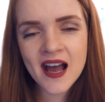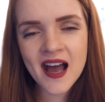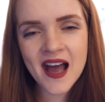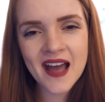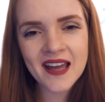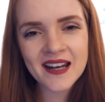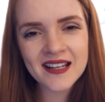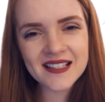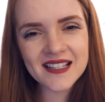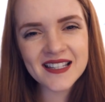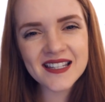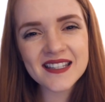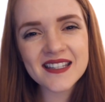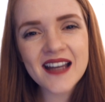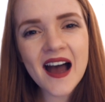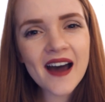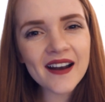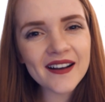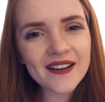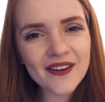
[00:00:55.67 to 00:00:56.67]
And it
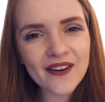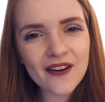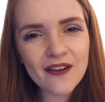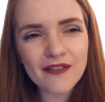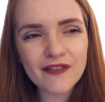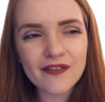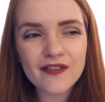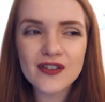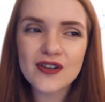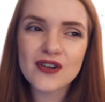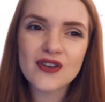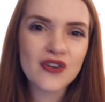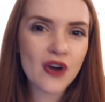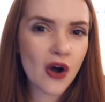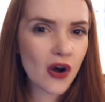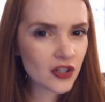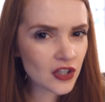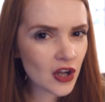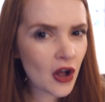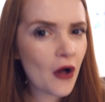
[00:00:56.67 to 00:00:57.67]
started off
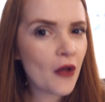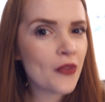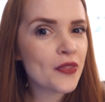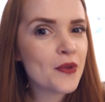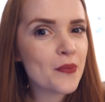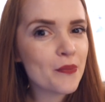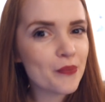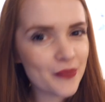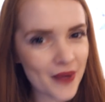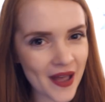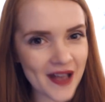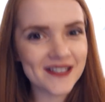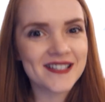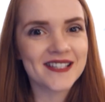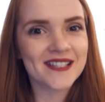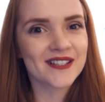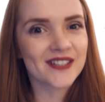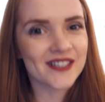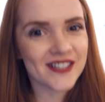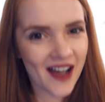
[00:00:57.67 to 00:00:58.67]
not on the
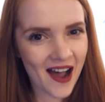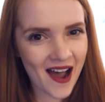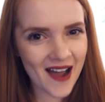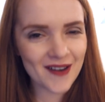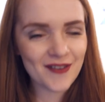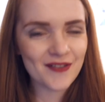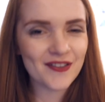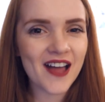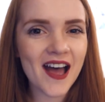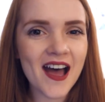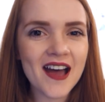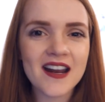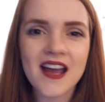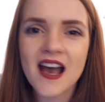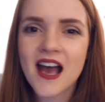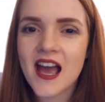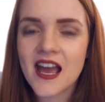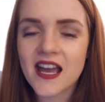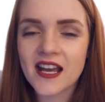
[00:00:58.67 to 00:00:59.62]
best side of that.